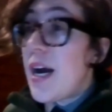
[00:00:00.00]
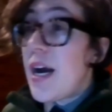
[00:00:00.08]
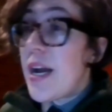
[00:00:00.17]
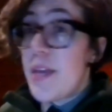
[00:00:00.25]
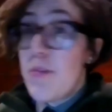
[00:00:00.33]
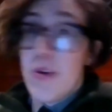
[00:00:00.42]

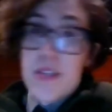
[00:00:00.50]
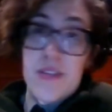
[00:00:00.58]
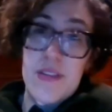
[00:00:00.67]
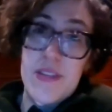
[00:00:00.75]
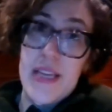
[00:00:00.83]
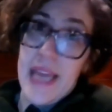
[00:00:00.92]
Uh, he wants
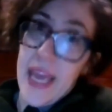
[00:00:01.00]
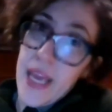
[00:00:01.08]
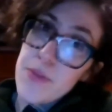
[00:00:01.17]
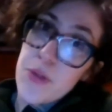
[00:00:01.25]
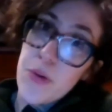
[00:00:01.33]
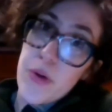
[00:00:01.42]
to see
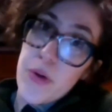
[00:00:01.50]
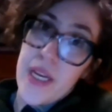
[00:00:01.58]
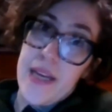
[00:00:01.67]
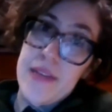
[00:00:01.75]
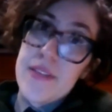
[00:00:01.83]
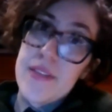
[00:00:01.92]
camps
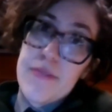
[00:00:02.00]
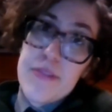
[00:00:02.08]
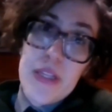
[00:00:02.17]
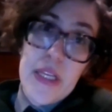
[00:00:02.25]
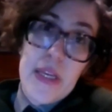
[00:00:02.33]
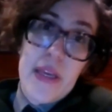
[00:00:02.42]
organized
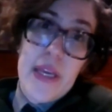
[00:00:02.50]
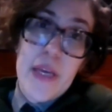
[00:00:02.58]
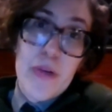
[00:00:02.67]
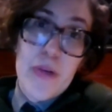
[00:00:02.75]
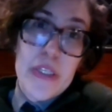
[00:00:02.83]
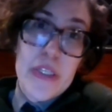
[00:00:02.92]
differently.
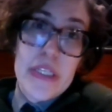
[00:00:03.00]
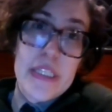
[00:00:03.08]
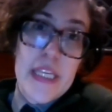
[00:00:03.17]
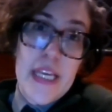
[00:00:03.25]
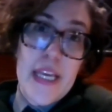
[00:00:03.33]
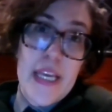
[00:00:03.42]
He wants to
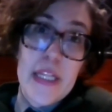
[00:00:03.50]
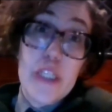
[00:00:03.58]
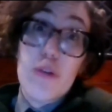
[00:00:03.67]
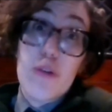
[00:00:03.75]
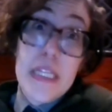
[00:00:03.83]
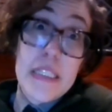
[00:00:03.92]
see
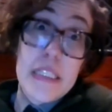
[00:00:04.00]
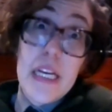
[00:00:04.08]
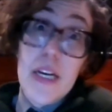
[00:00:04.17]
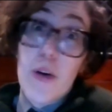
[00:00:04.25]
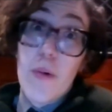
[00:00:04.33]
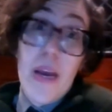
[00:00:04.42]
latrines
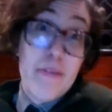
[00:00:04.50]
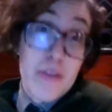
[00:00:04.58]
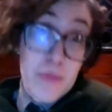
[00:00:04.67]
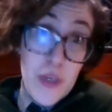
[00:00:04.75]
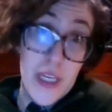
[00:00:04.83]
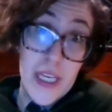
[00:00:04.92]
dug away
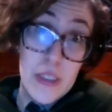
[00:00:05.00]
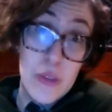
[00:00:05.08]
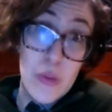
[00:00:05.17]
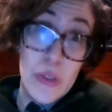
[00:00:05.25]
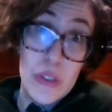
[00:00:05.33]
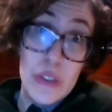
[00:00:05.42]
from drinking
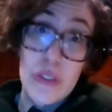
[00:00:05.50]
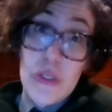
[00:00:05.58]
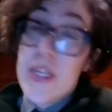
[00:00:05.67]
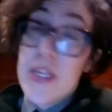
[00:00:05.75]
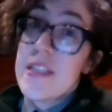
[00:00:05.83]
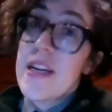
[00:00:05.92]
sources.
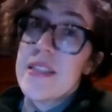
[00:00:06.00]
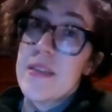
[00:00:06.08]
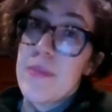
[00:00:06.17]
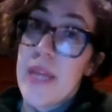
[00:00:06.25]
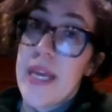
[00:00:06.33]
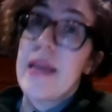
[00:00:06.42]
So he's got
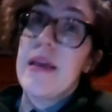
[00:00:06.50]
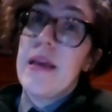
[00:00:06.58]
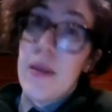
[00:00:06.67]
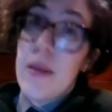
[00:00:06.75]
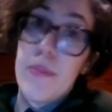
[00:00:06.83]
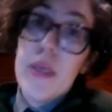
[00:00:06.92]
some like
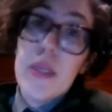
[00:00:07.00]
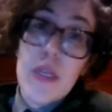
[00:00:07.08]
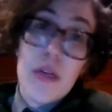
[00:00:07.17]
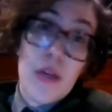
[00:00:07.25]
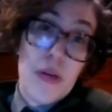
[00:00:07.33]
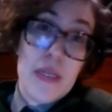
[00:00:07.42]

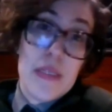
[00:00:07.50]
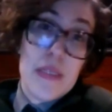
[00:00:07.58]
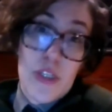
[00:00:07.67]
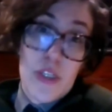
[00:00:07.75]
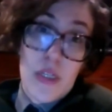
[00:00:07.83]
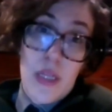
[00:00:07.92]
military
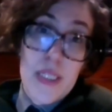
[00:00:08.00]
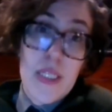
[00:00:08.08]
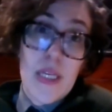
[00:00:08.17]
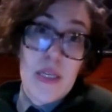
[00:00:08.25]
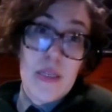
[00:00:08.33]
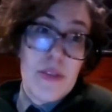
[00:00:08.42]
organizational
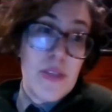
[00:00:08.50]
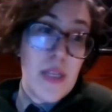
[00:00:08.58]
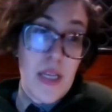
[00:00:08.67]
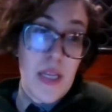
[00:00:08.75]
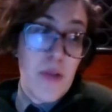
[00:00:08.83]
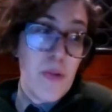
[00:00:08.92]
ideas
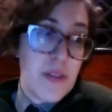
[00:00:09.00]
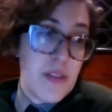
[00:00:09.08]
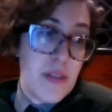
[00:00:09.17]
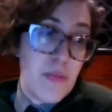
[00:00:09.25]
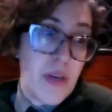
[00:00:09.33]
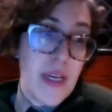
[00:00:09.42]
that he
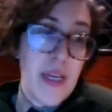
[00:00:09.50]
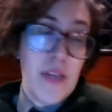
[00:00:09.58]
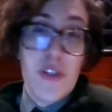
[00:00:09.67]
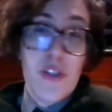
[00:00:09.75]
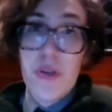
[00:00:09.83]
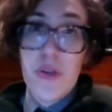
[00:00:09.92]
wants to
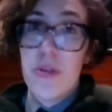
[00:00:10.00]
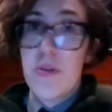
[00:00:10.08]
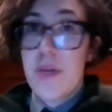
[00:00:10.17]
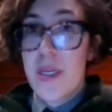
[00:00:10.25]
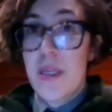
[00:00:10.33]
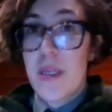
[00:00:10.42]
bring to
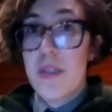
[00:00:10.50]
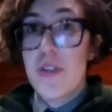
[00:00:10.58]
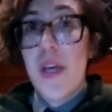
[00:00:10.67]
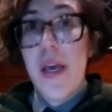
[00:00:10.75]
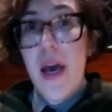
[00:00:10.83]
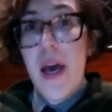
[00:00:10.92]
New
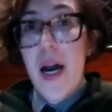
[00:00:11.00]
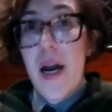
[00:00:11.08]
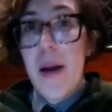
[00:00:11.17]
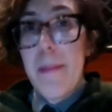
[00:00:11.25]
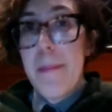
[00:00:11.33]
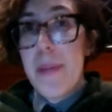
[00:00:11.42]
England,
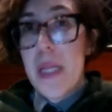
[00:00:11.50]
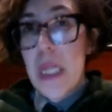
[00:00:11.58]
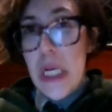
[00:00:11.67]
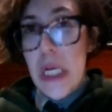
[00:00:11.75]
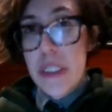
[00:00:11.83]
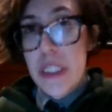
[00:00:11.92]
um, but
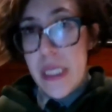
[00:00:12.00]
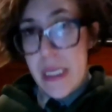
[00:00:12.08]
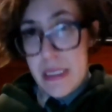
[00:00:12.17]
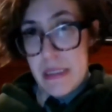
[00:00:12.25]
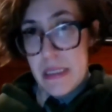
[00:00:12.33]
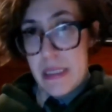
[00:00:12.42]
largely
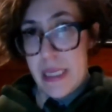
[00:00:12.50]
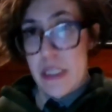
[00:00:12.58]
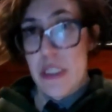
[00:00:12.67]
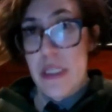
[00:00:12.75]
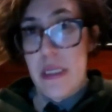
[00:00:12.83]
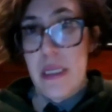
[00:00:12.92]
his
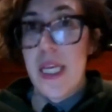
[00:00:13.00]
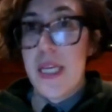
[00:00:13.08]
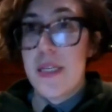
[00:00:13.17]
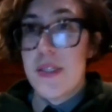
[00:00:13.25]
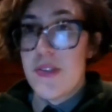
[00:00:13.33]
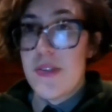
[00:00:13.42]
selection
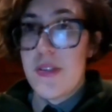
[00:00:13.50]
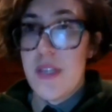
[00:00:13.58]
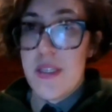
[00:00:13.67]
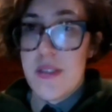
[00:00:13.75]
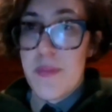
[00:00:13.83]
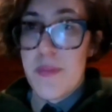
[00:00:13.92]
is,
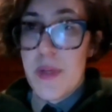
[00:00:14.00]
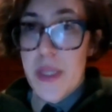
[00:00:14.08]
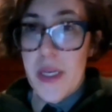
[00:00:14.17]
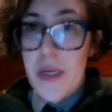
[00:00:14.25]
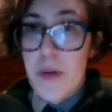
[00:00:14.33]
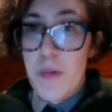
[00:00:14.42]
is a
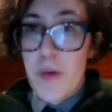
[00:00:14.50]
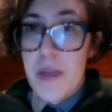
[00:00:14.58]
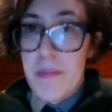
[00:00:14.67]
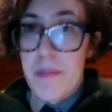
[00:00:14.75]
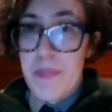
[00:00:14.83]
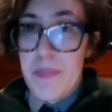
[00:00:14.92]
political
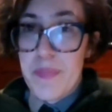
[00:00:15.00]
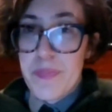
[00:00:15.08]
one.